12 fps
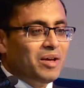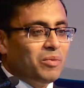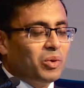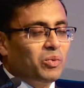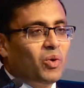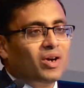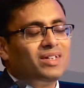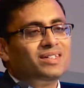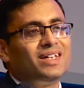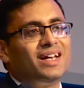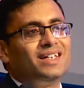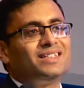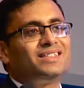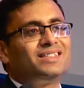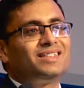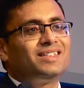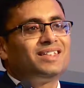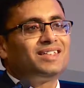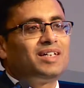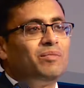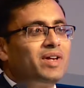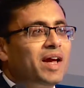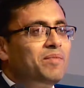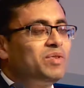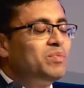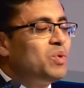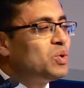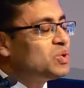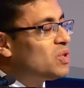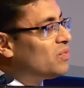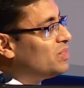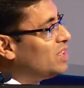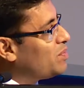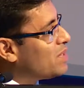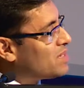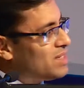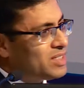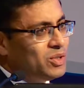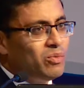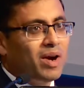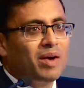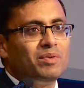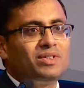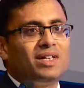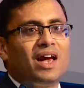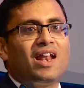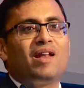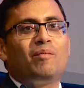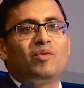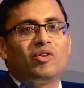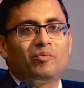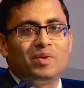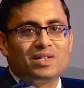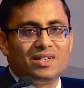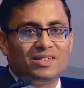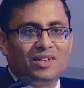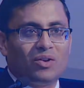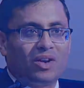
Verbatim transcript: But what they say is, sometimes most of these patients, you might be seeing n number of patients in your